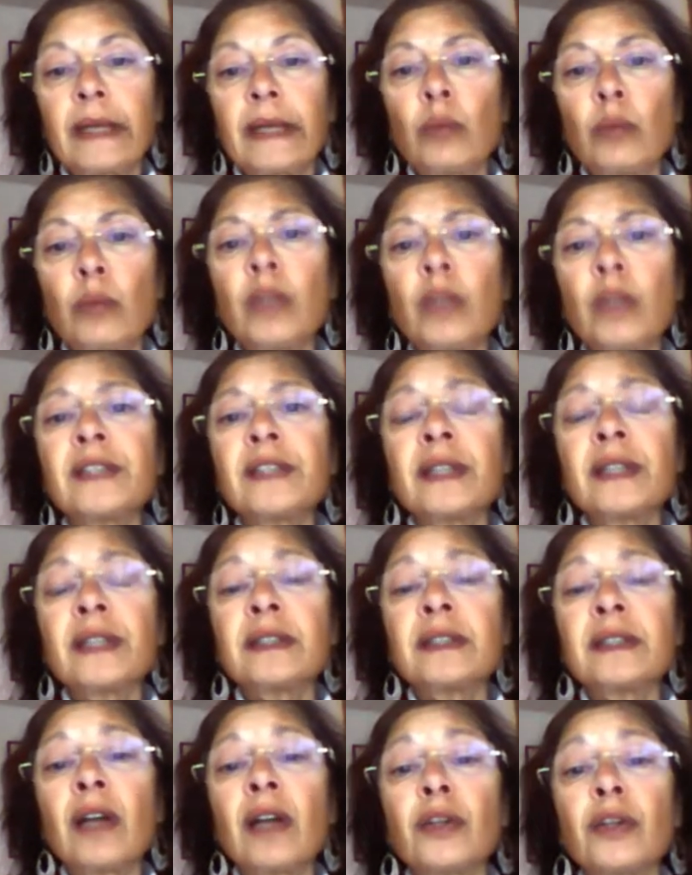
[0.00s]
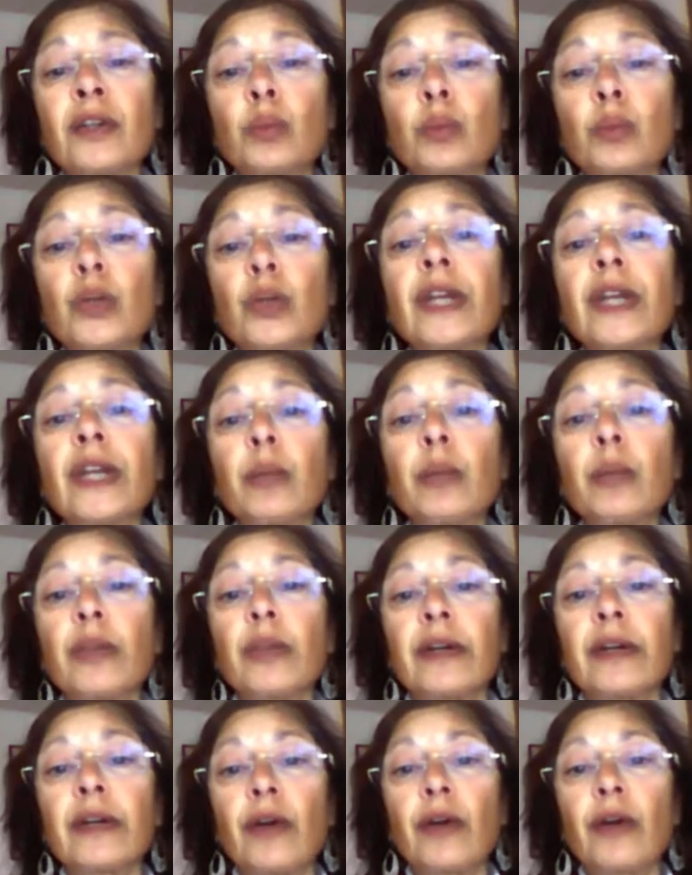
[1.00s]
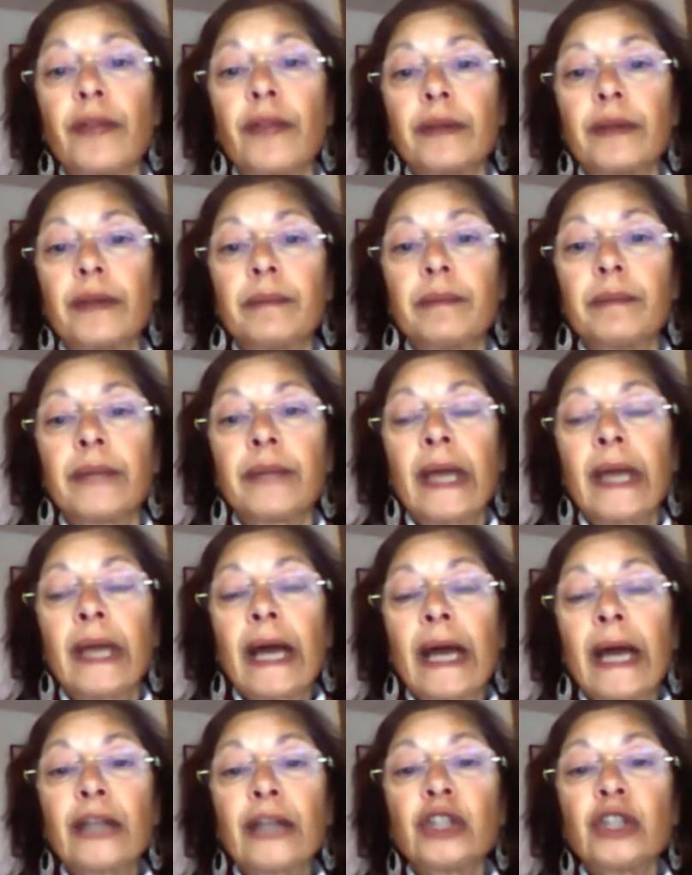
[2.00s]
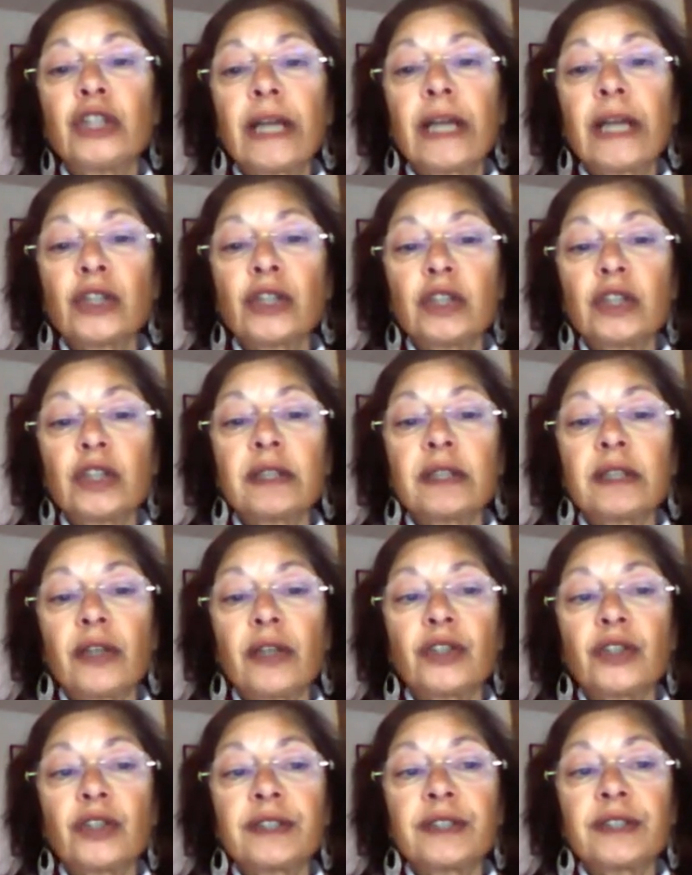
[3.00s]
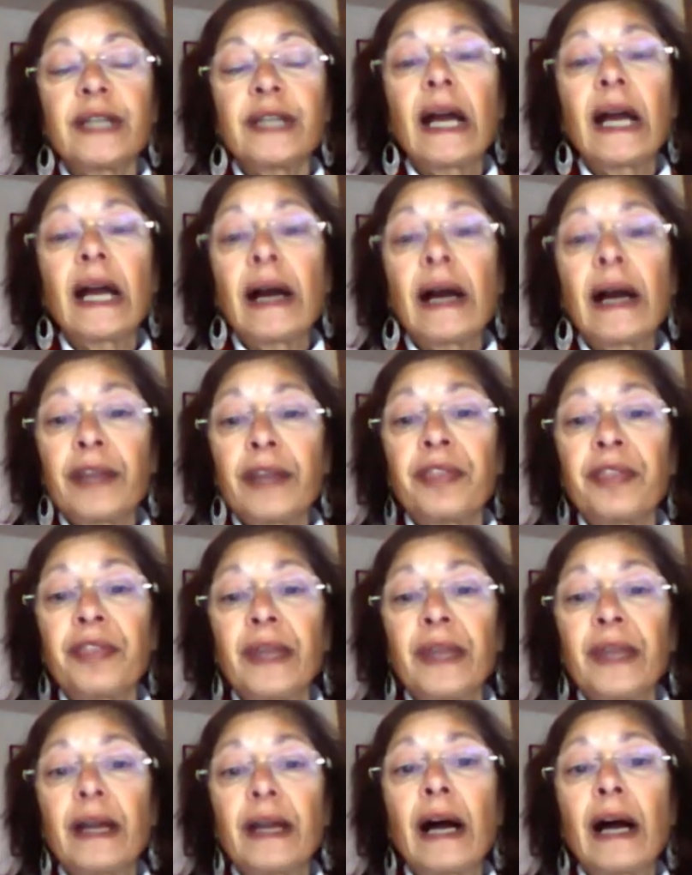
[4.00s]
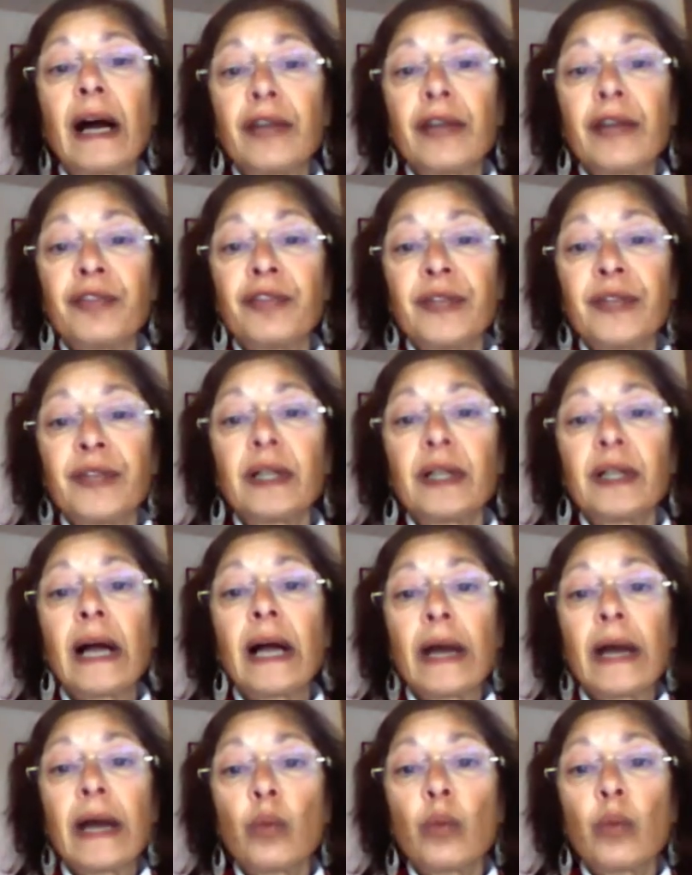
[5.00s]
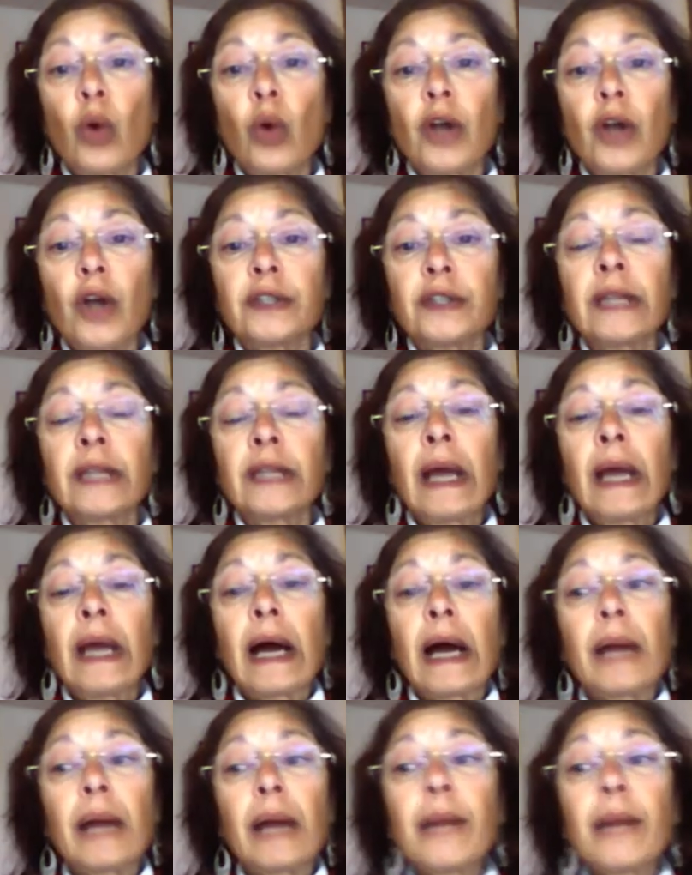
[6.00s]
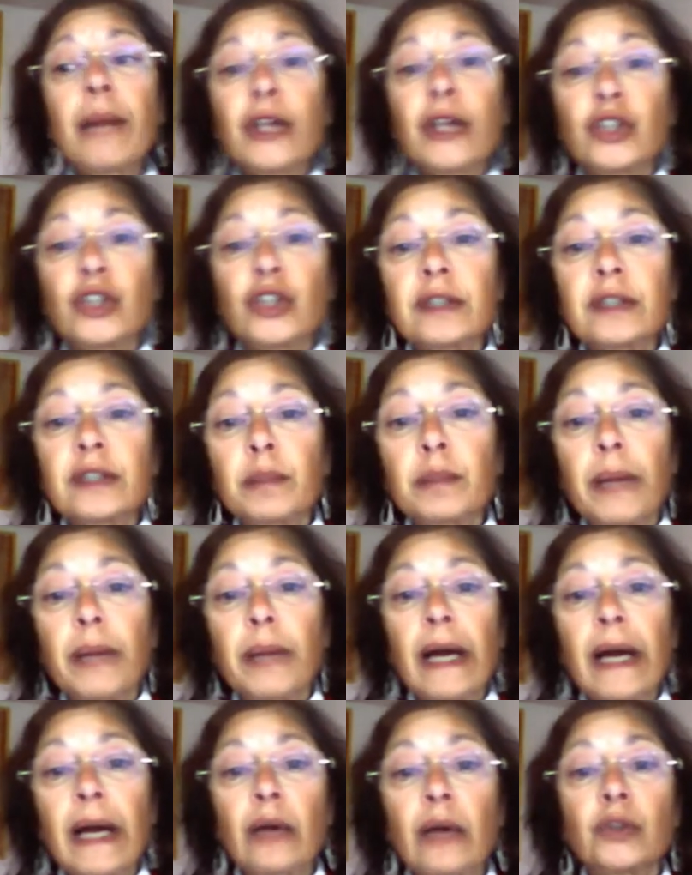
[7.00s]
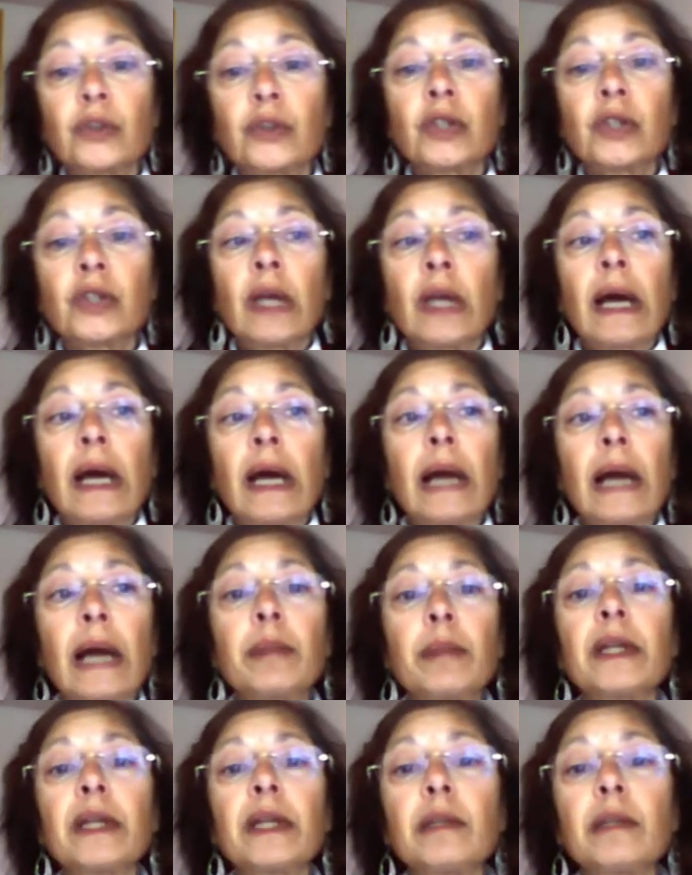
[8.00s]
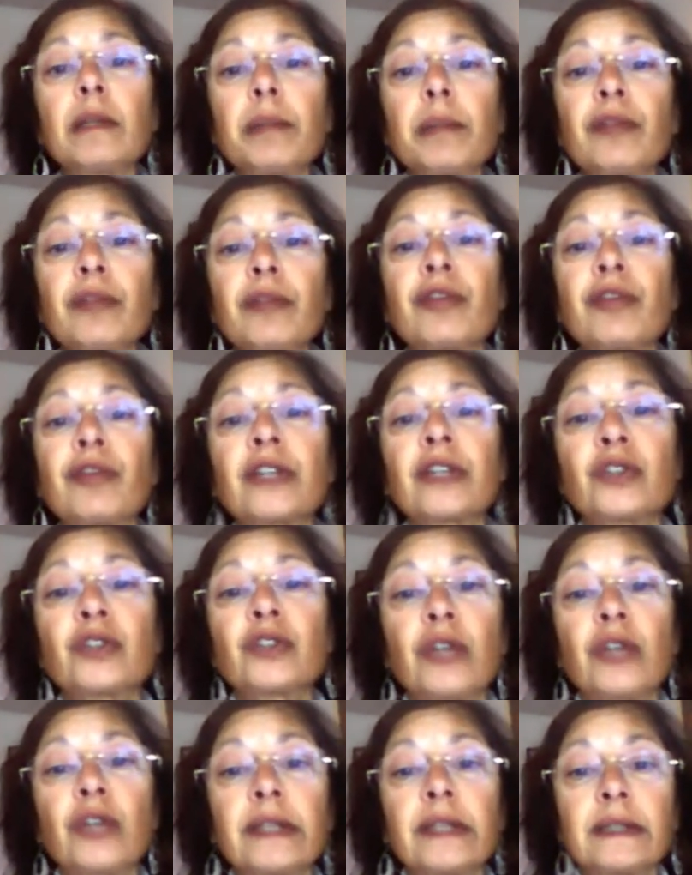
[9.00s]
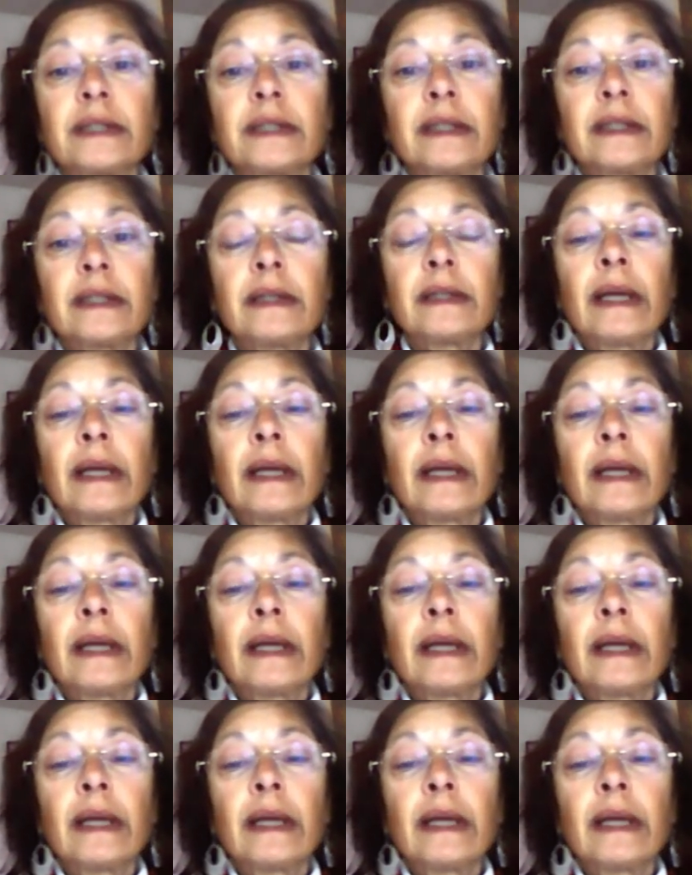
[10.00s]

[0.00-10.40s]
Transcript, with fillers: And once I started working with her on them, and she actually started to say, I think, I feel, I want, I'm anxious about, I'm a little bit frustrated.